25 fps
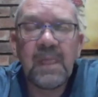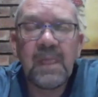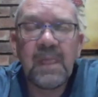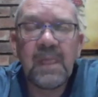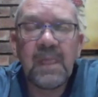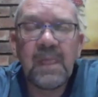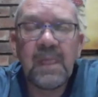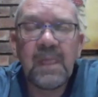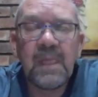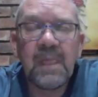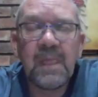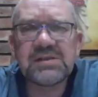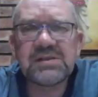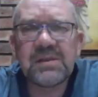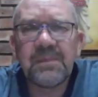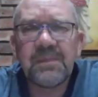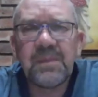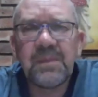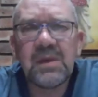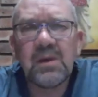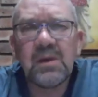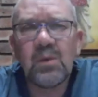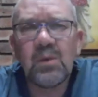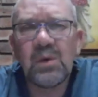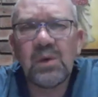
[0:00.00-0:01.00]
And
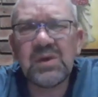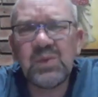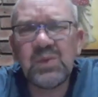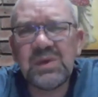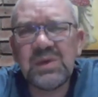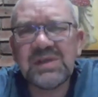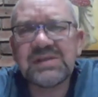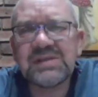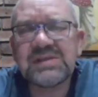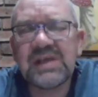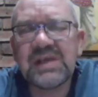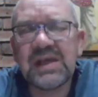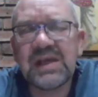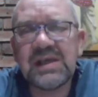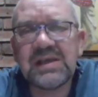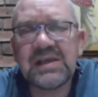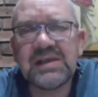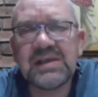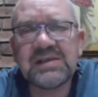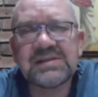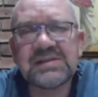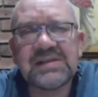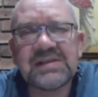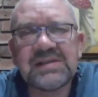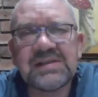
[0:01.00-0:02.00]
what we are saying
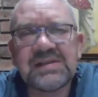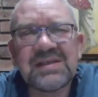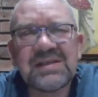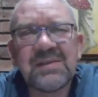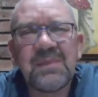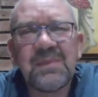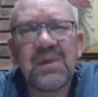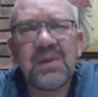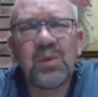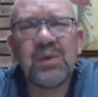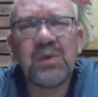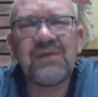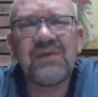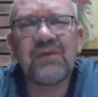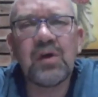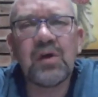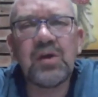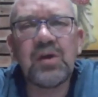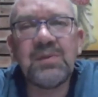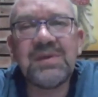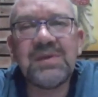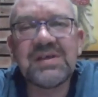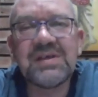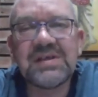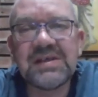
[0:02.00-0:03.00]
is that we've got
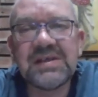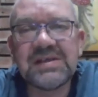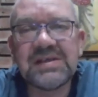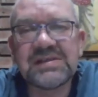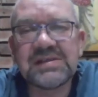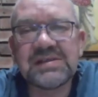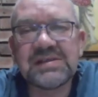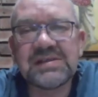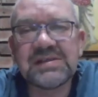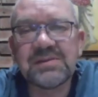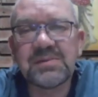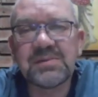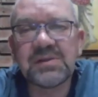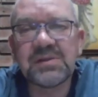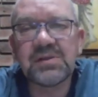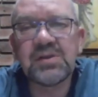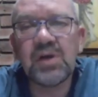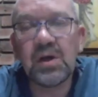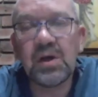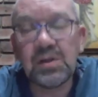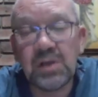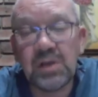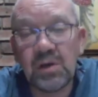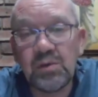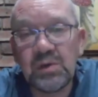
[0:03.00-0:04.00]
to be reasonable,
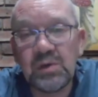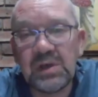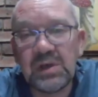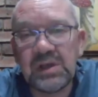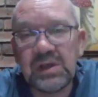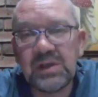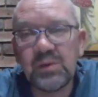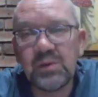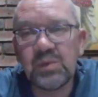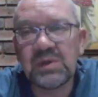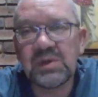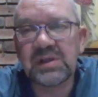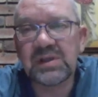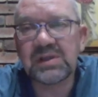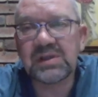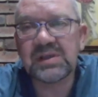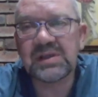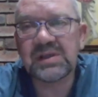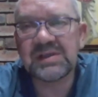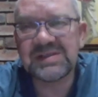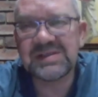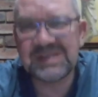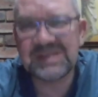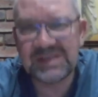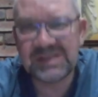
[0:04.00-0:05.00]
not only with
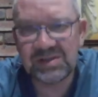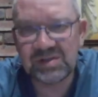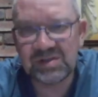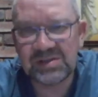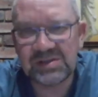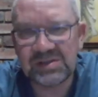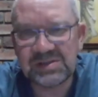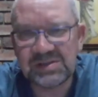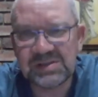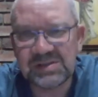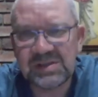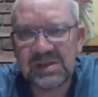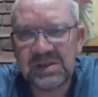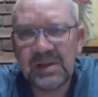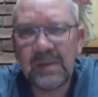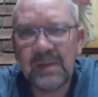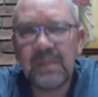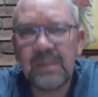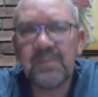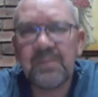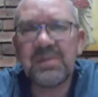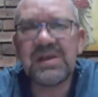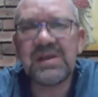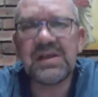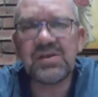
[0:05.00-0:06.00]
teachers,
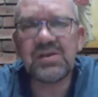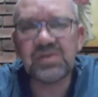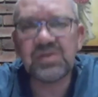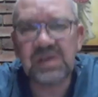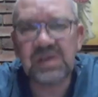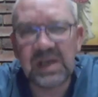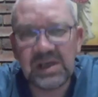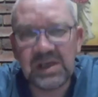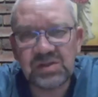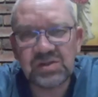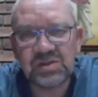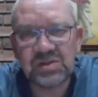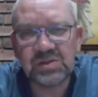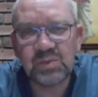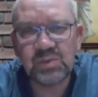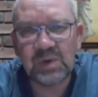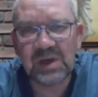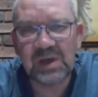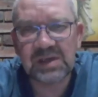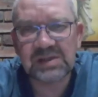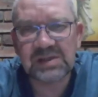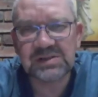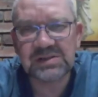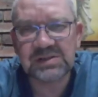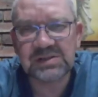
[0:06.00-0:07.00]
but education
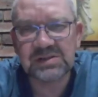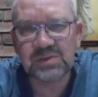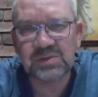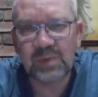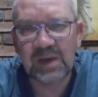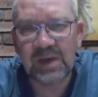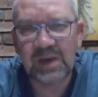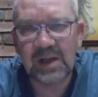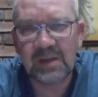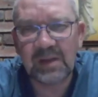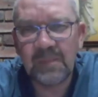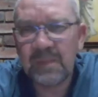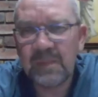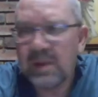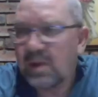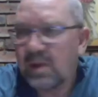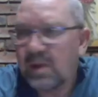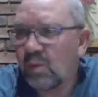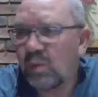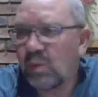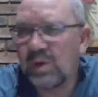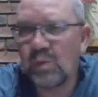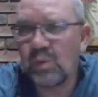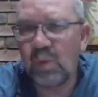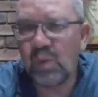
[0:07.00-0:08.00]
workers as well.
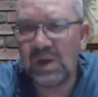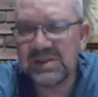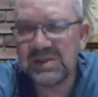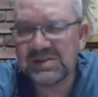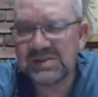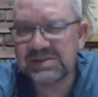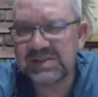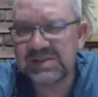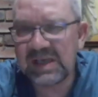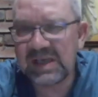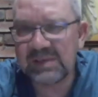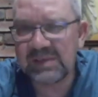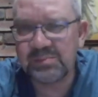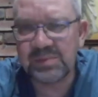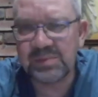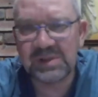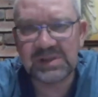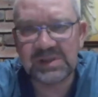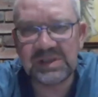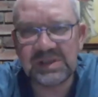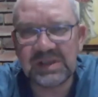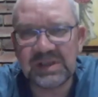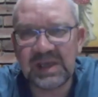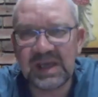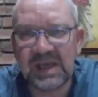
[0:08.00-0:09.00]
When once that
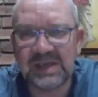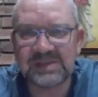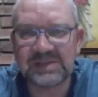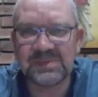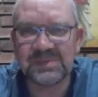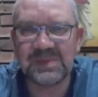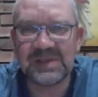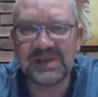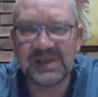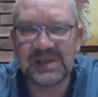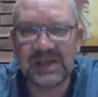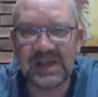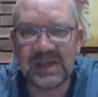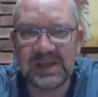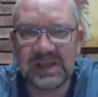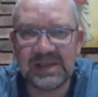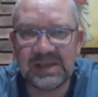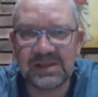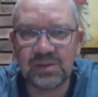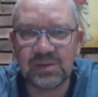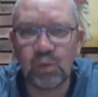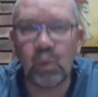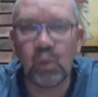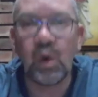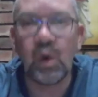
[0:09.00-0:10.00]
building has been
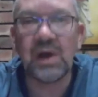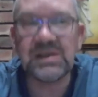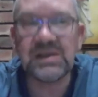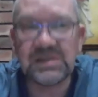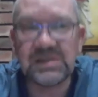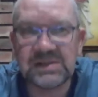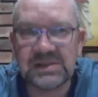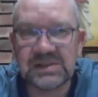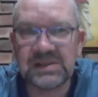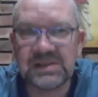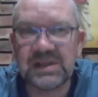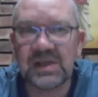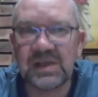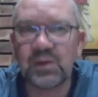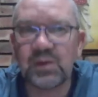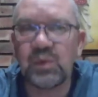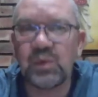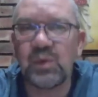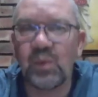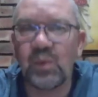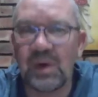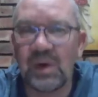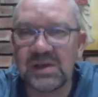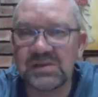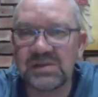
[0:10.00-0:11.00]
cleaned, what is it that
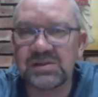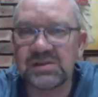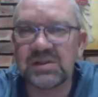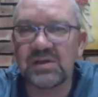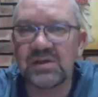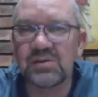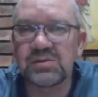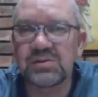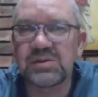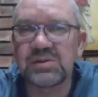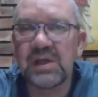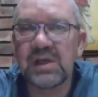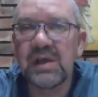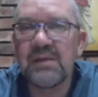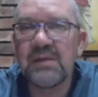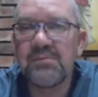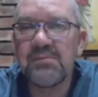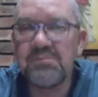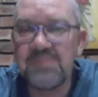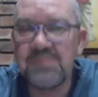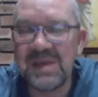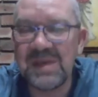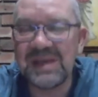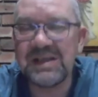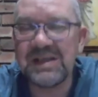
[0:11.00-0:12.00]
we want those
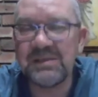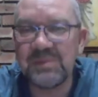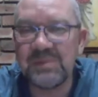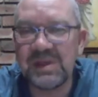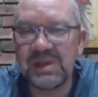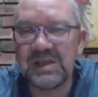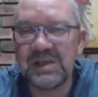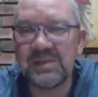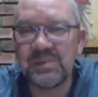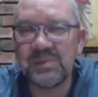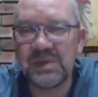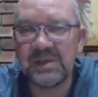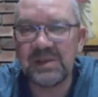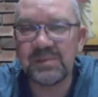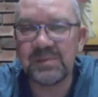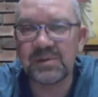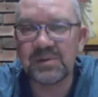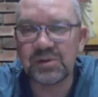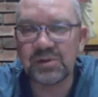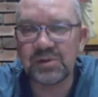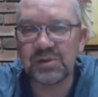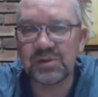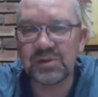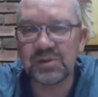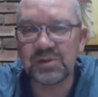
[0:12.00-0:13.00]
many, many
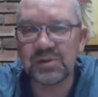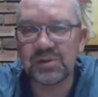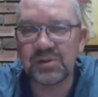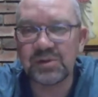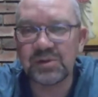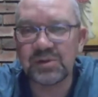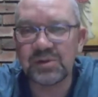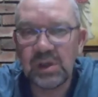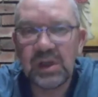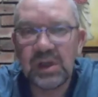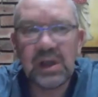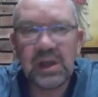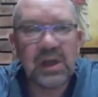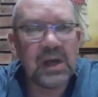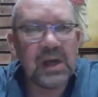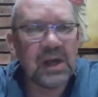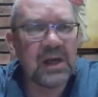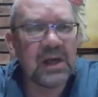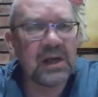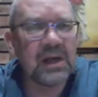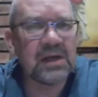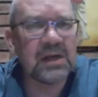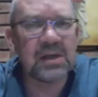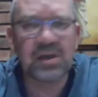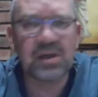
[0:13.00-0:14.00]
people to do?
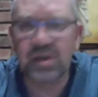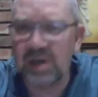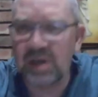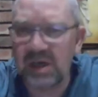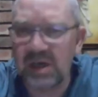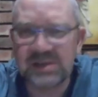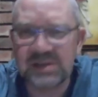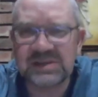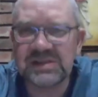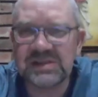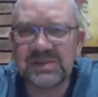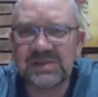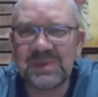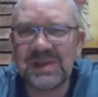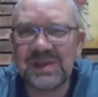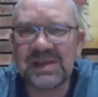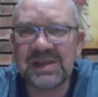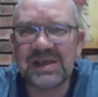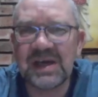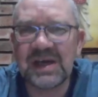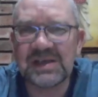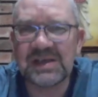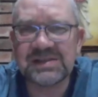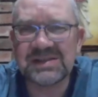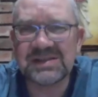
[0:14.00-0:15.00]
Uh, grass has been
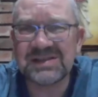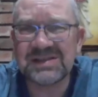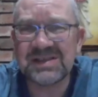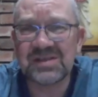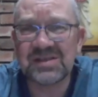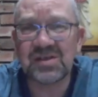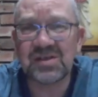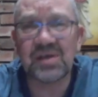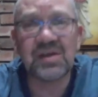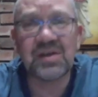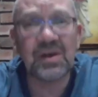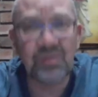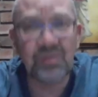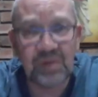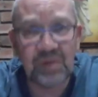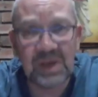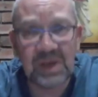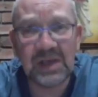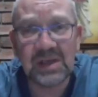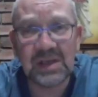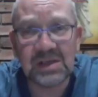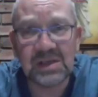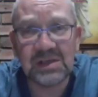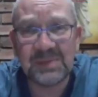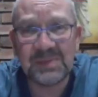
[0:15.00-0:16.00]
cut, etc. Are they
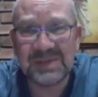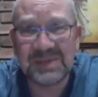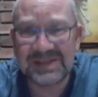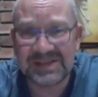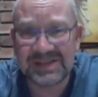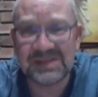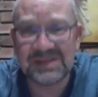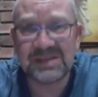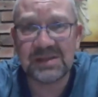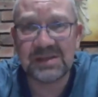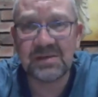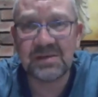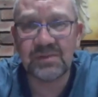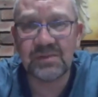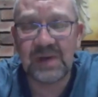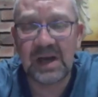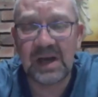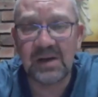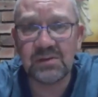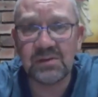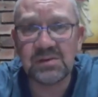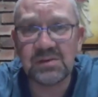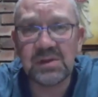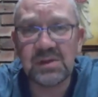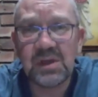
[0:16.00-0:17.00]
really going to be sitting
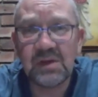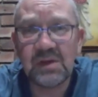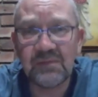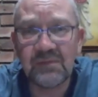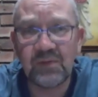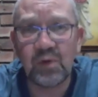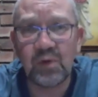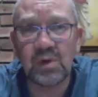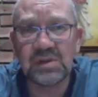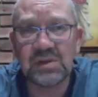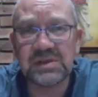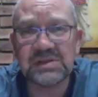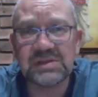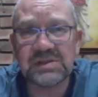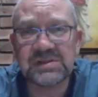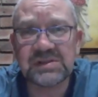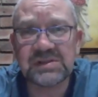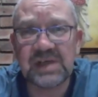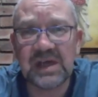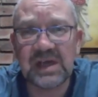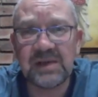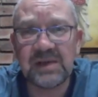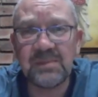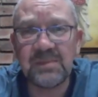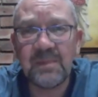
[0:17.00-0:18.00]
around all this
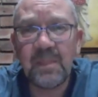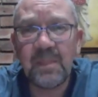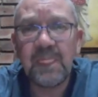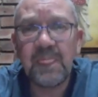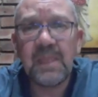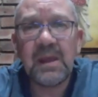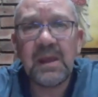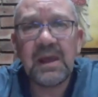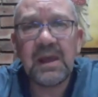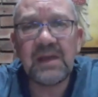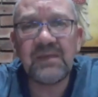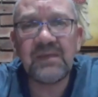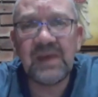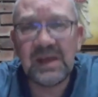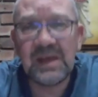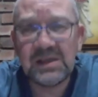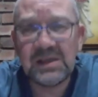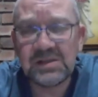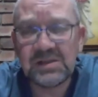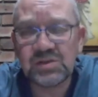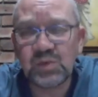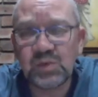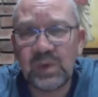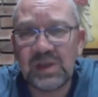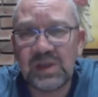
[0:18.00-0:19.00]
time? And that
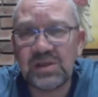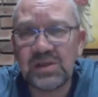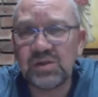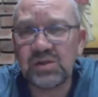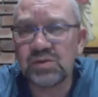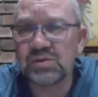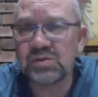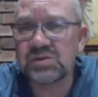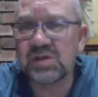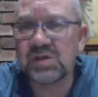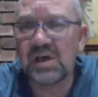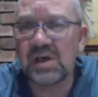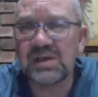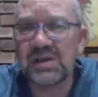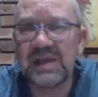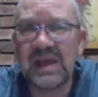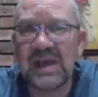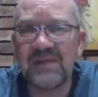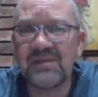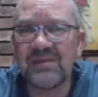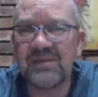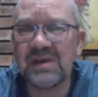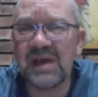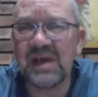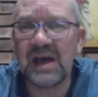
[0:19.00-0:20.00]
is when you start
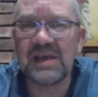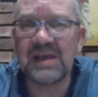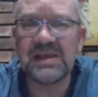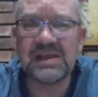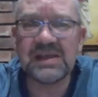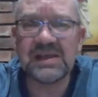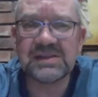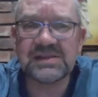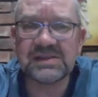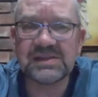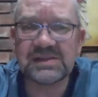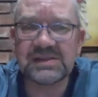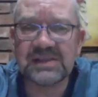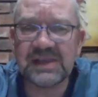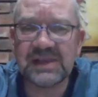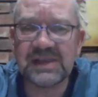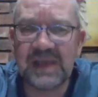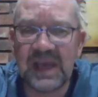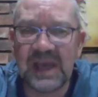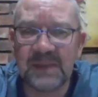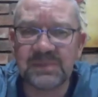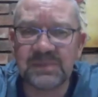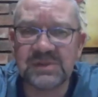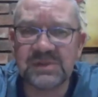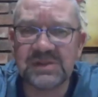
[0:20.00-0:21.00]
having
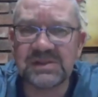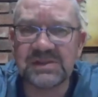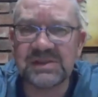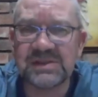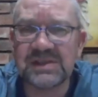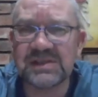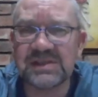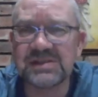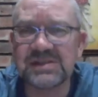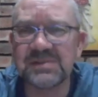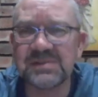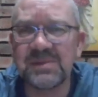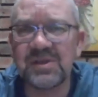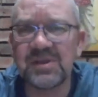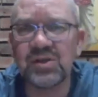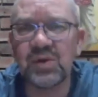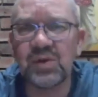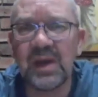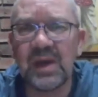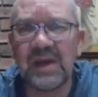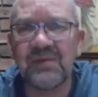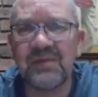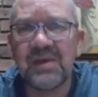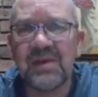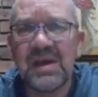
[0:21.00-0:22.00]
unnecessary absenteeism and you
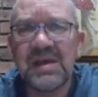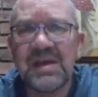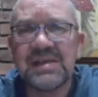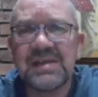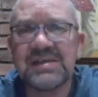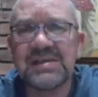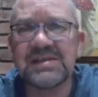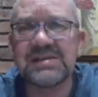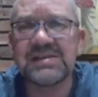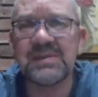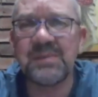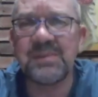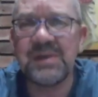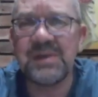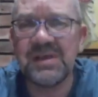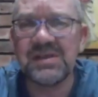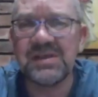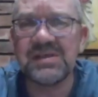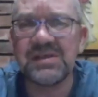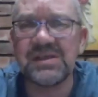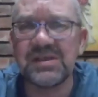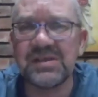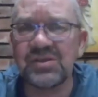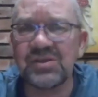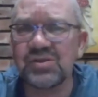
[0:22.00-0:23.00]
have
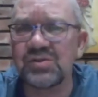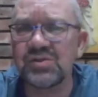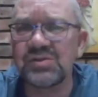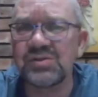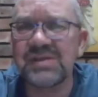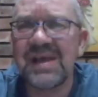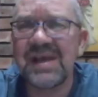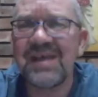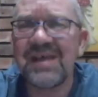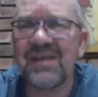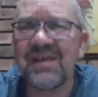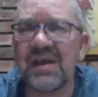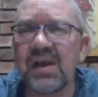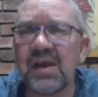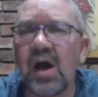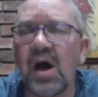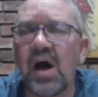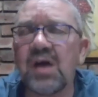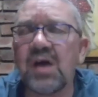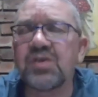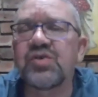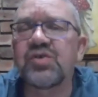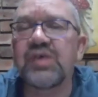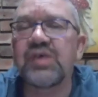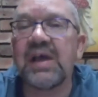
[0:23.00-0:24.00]
disciplinary issues that
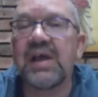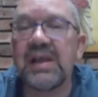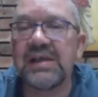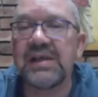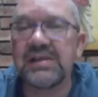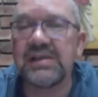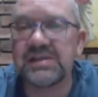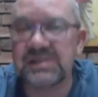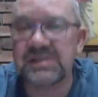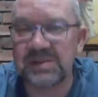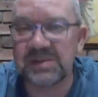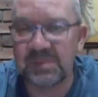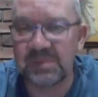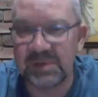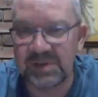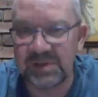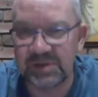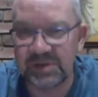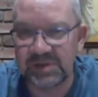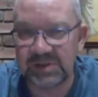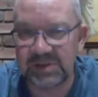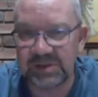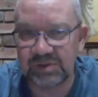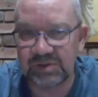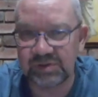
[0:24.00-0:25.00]
aren't really
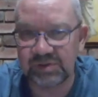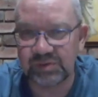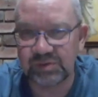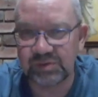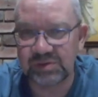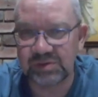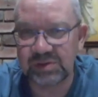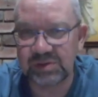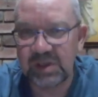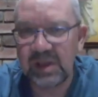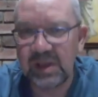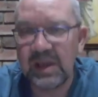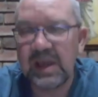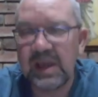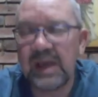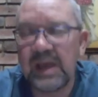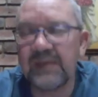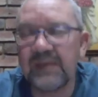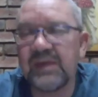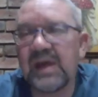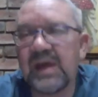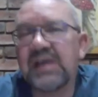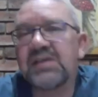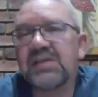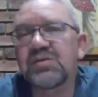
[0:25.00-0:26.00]
disciplinary issues.
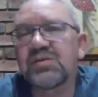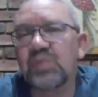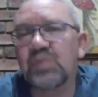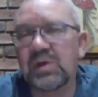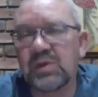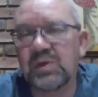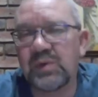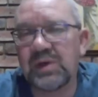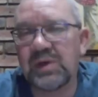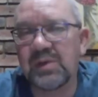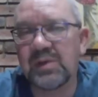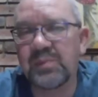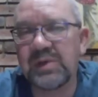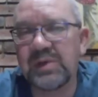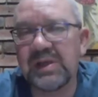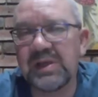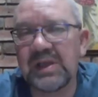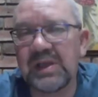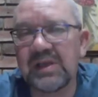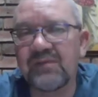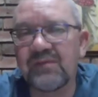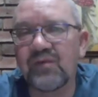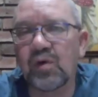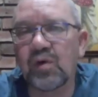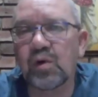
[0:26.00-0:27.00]
And that is what we are
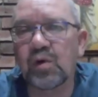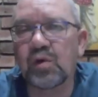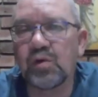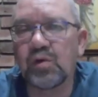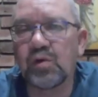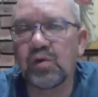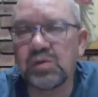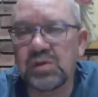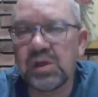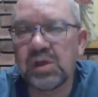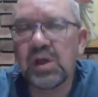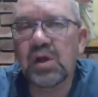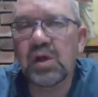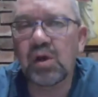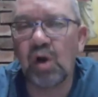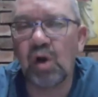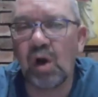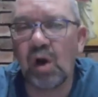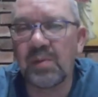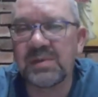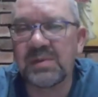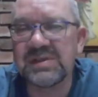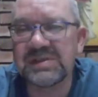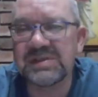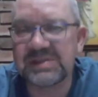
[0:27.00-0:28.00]
appealing for good
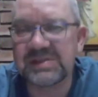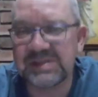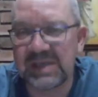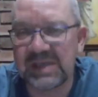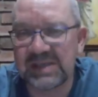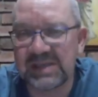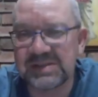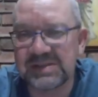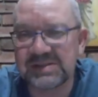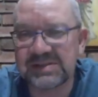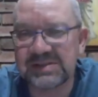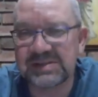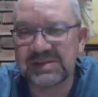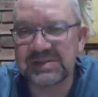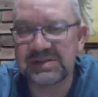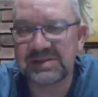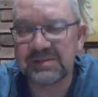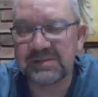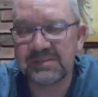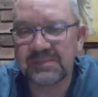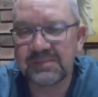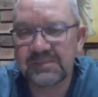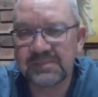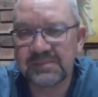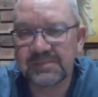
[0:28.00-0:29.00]
common sense.
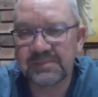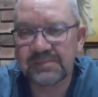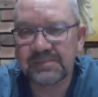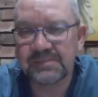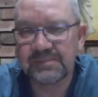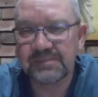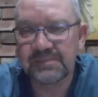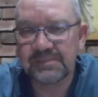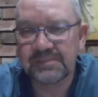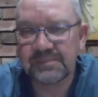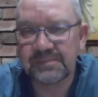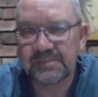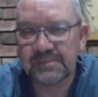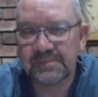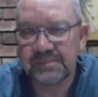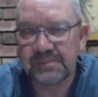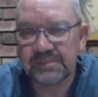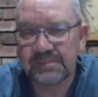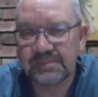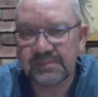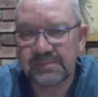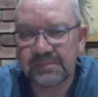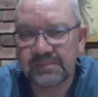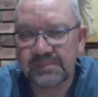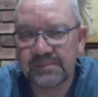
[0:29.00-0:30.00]

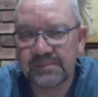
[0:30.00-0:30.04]
There are